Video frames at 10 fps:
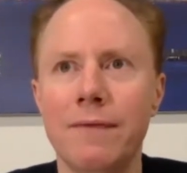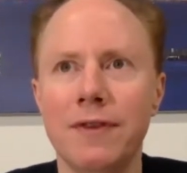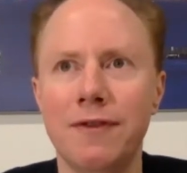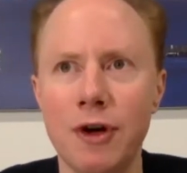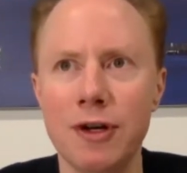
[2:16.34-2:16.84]

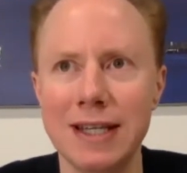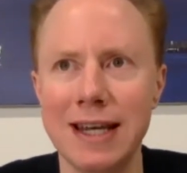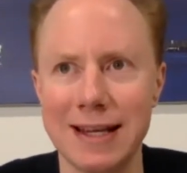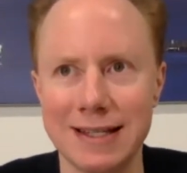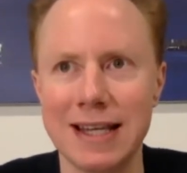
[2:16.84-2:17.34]
firstly
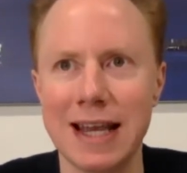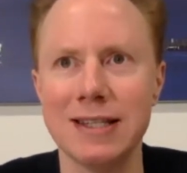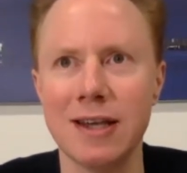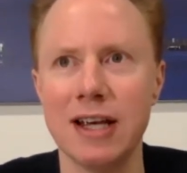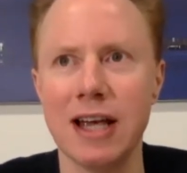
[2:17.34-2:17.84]

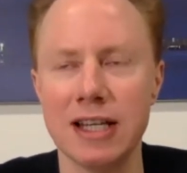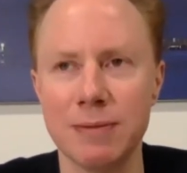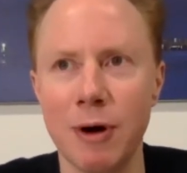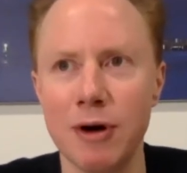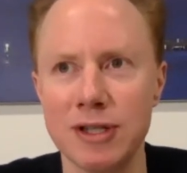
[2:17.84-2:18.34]
assess, I
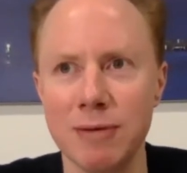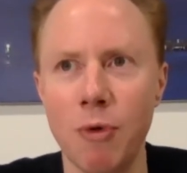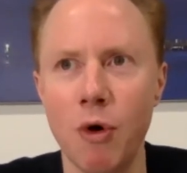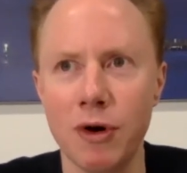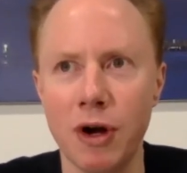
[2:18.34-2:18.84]
suppose, the
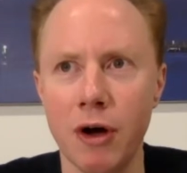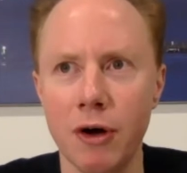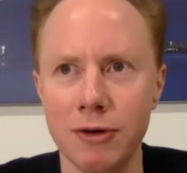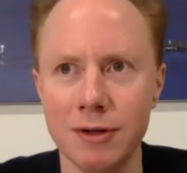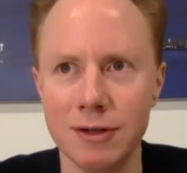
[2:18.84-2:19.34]
more
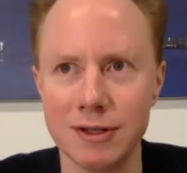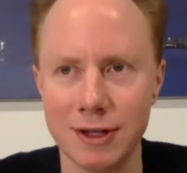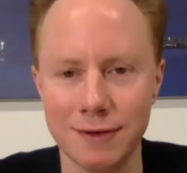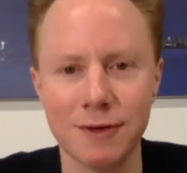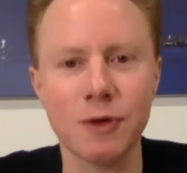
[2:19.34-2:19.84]
known sort
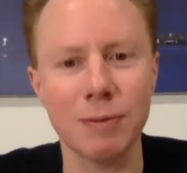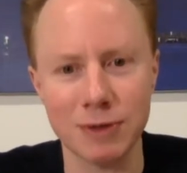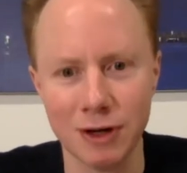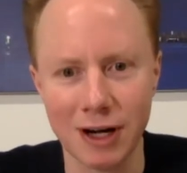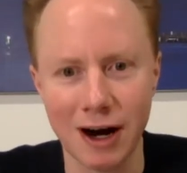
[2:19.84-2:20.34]
of
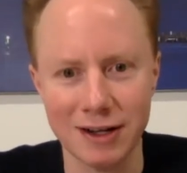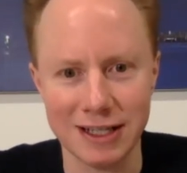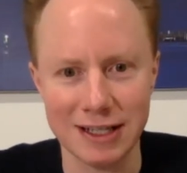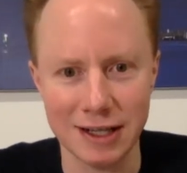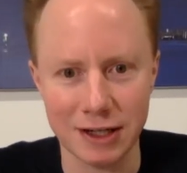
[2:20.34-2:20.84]

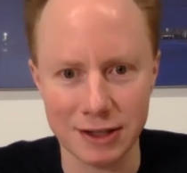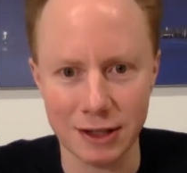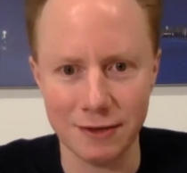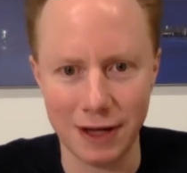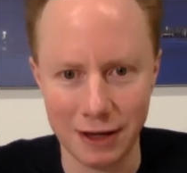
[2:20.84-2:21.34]
cryptocurrencies that are sort
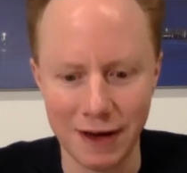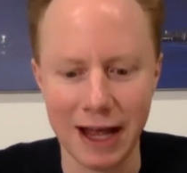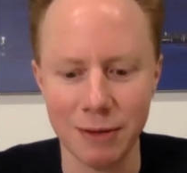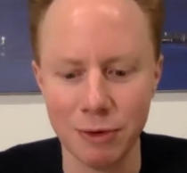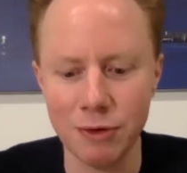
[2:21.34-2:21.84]
of
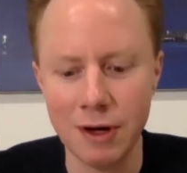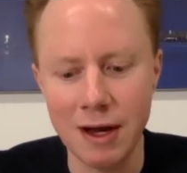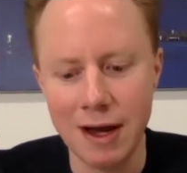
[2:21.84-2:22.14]
available?